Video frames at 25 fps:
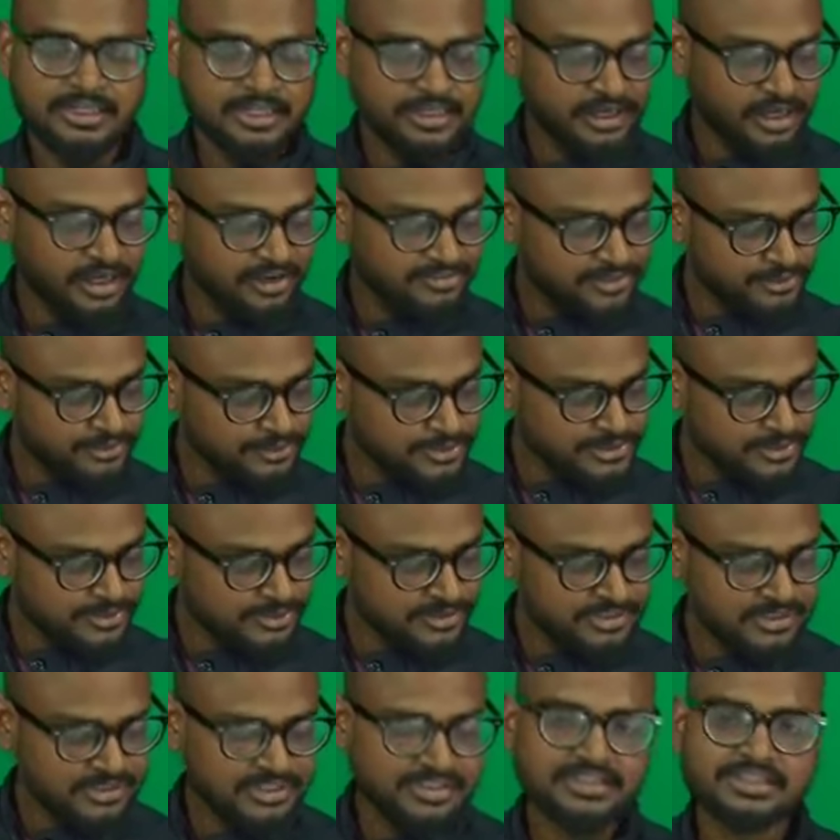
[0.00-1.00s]
after
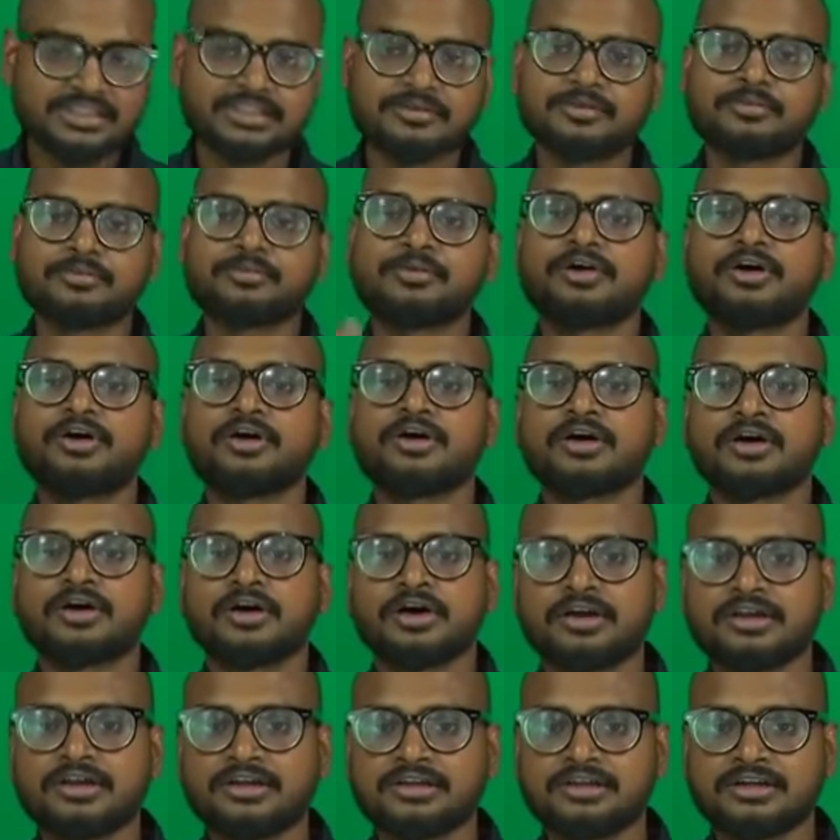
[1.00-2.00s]
ozonolysis,
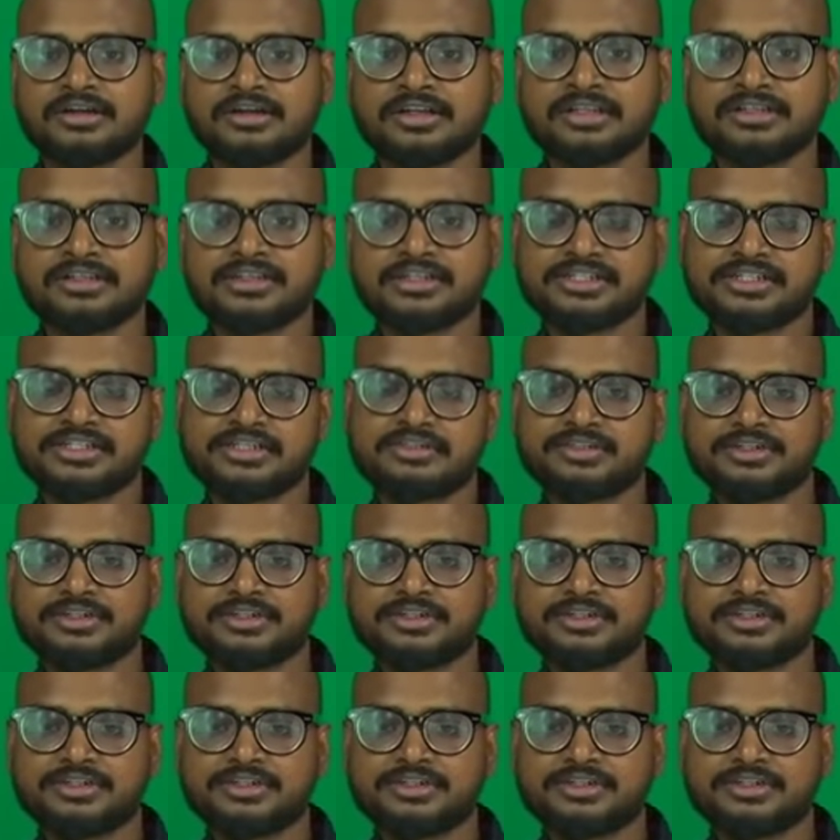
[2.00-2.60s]
aldol condensation.